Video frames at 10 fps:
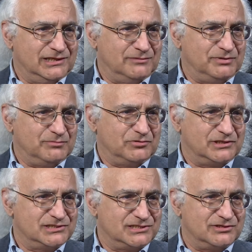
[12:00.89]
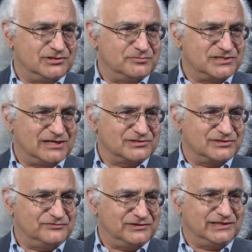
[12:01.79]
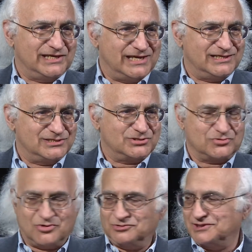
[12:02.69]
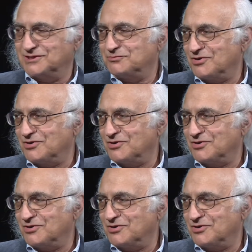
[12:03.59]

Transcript: and people consider themselves affiliated strongly in